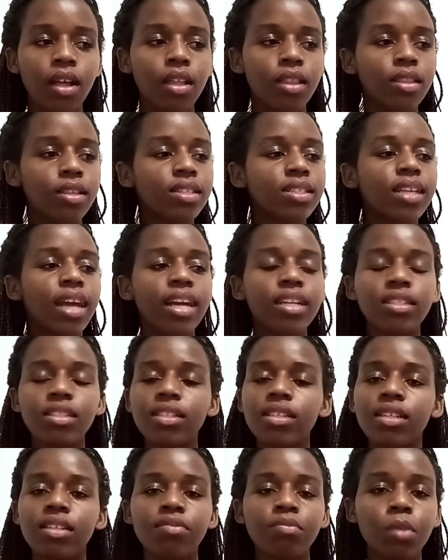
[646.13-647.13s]
This guy
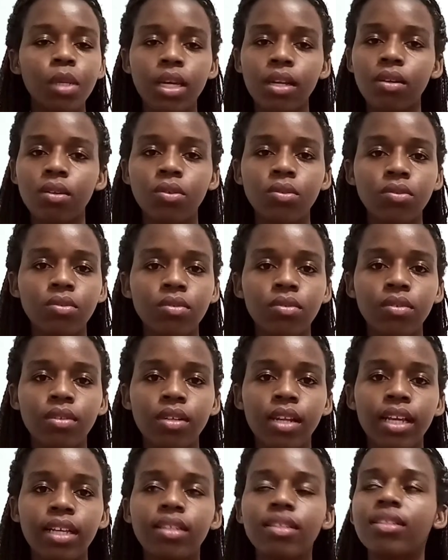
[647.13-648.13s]
didn't leave me alone.
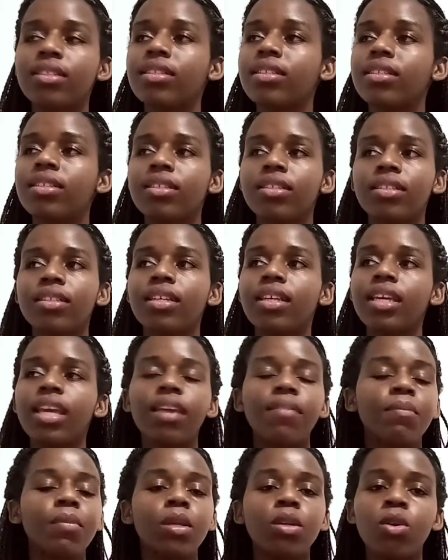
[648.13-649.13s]
Like, he
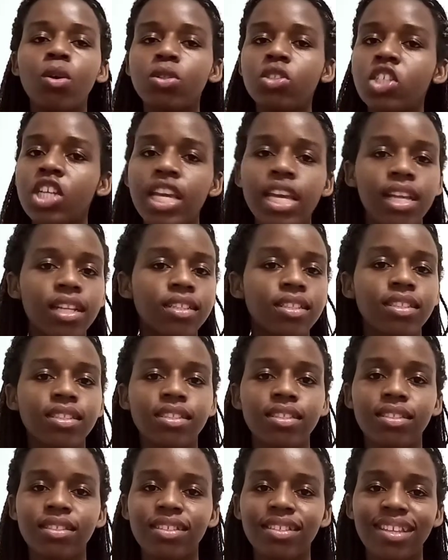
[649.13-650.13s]
gave me no
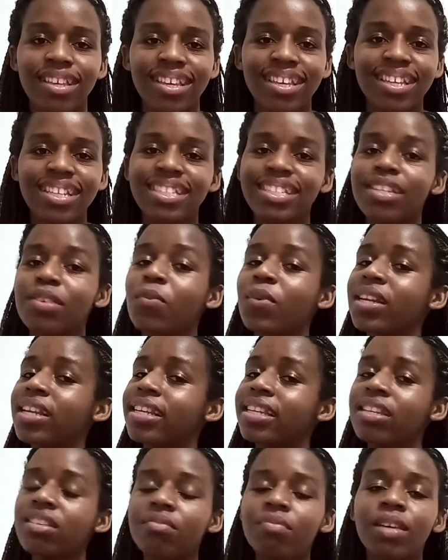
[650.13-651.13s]
chance. He didn't want to
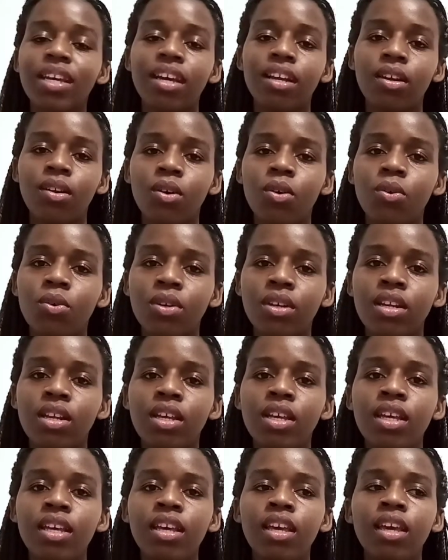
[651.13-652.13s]
leave me alone.
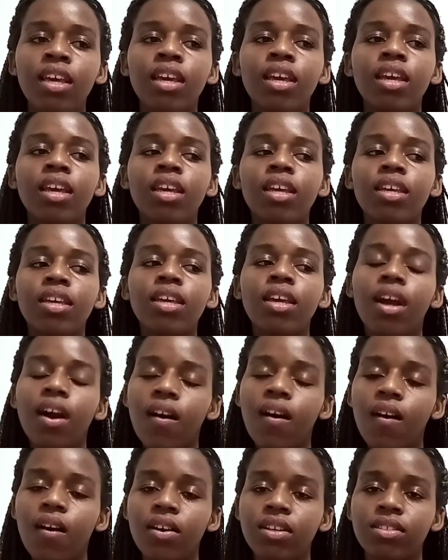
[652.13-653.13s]
He
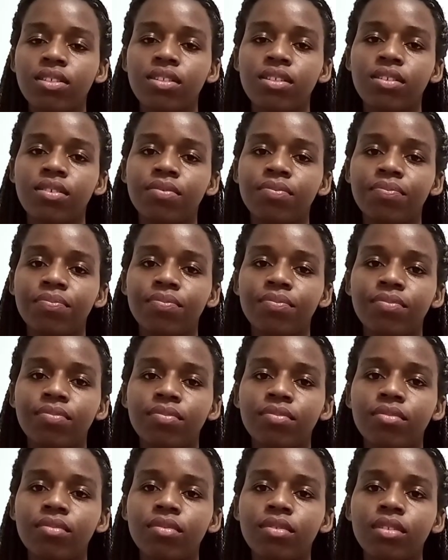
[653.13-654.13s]
asked,
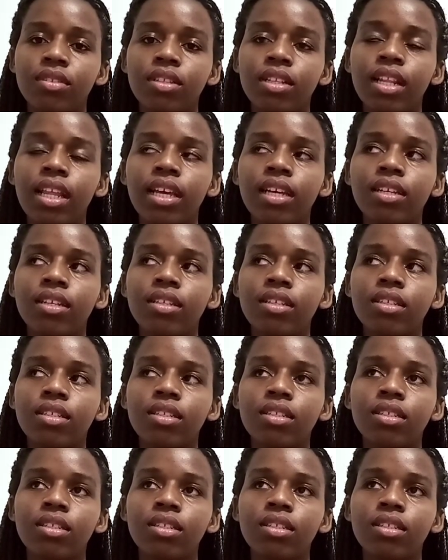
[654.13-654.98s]
like,